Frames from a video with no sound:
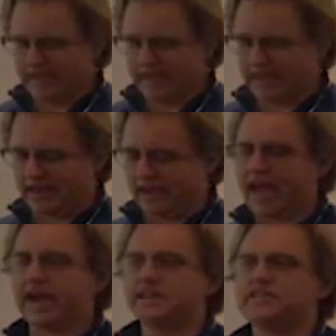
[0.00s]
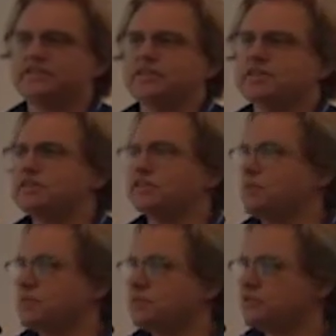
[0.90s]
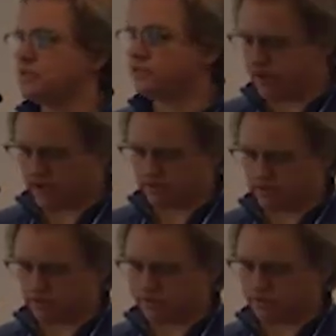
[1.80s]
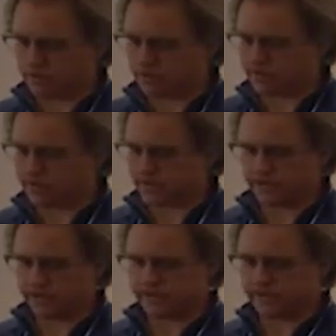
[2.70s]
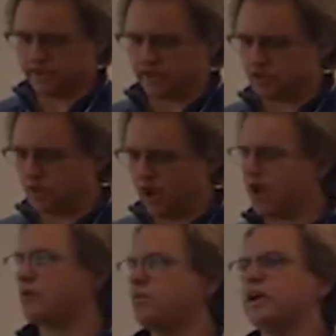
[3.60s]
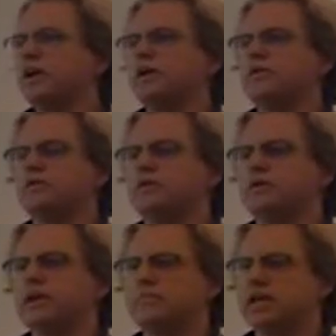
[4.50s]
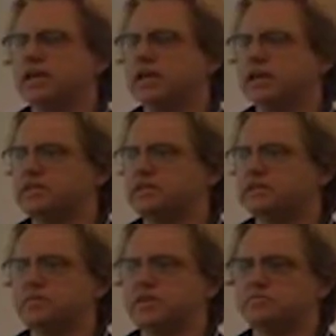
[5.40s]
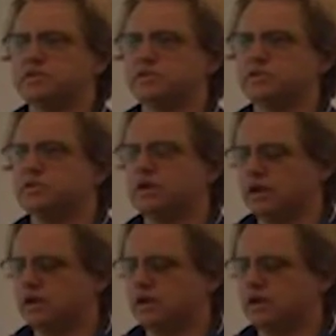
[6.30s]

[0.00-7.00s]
activities of the Ministry of Natural Resources, a new highway, or in many cases, my special